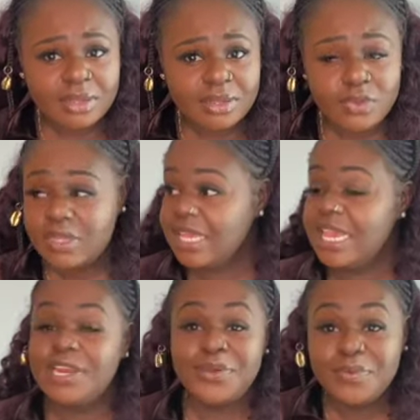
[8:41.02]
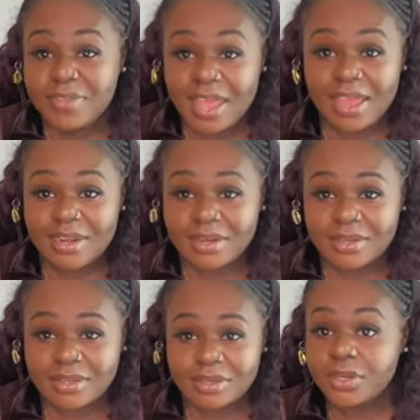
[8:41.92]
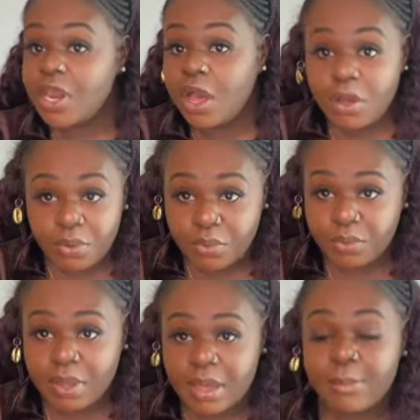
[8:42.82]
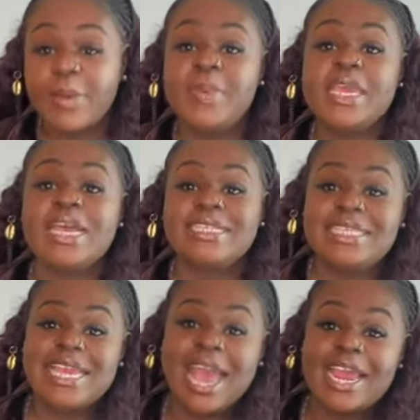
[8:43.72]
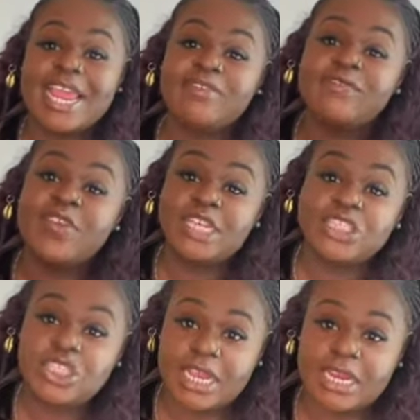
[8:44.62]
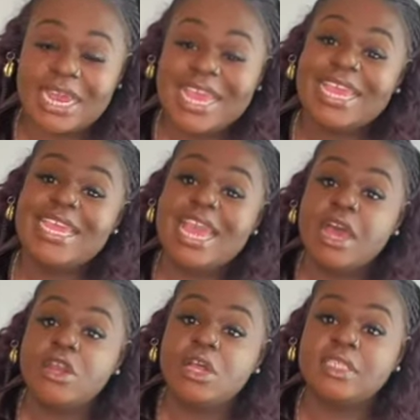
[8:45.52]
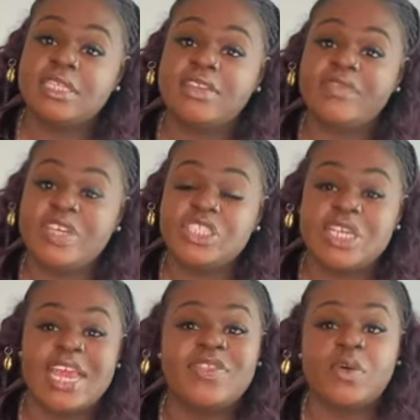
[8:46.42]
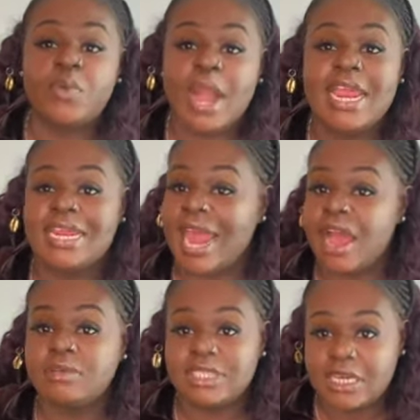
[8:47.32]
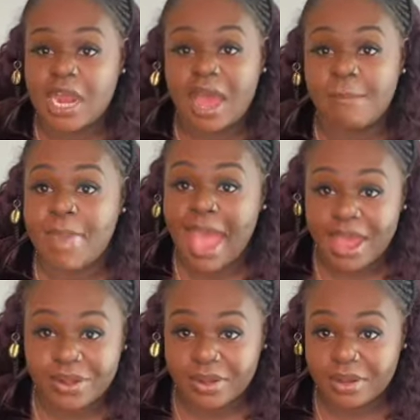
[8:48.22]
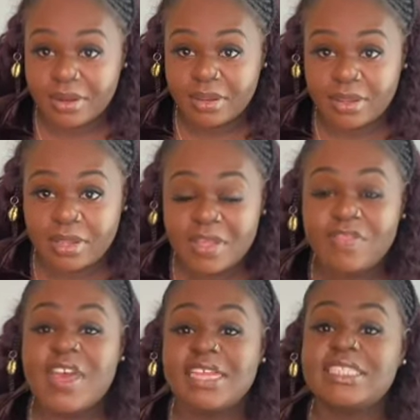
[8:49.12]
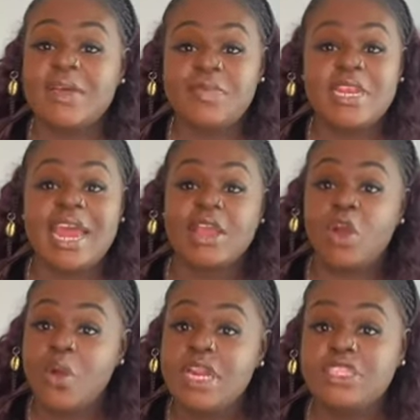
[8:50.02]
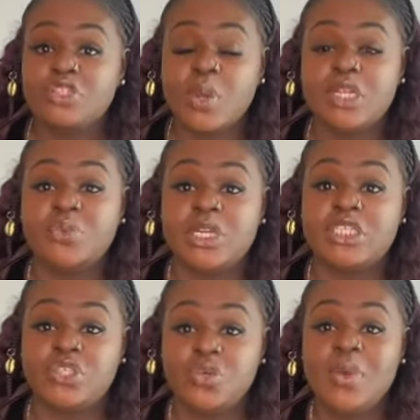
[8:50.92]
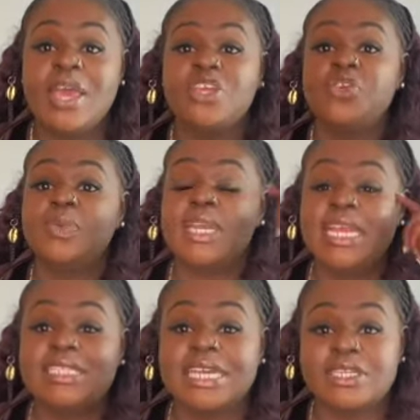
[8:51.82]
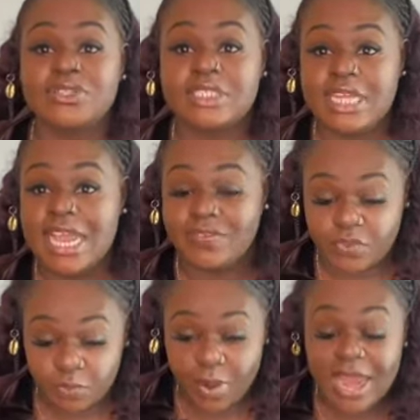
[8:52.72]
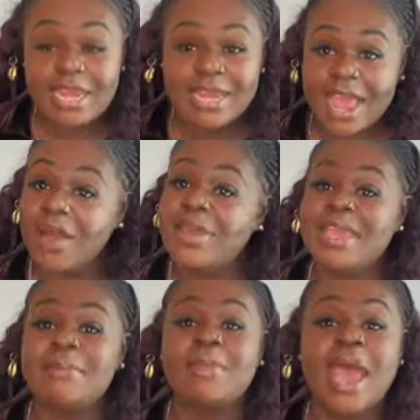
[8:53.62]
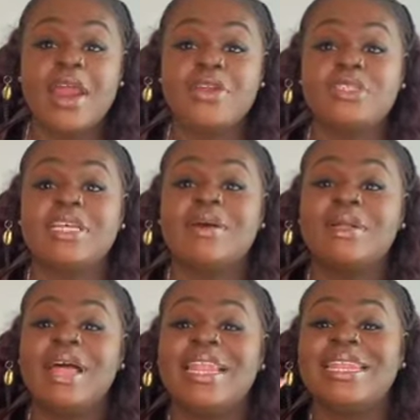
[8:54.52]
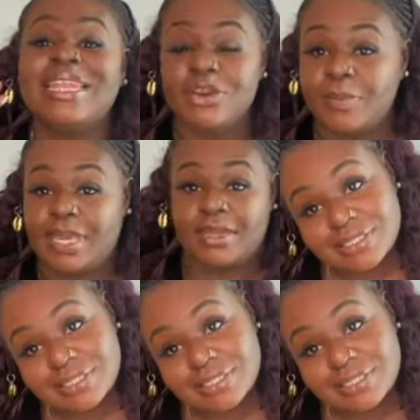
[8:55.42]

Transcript: You think he knew that? No, but because he had a vision, he held on to the vision, and the right now did not matter. That's something that going into 2022, you need to understand. The right now, it matters a little bit.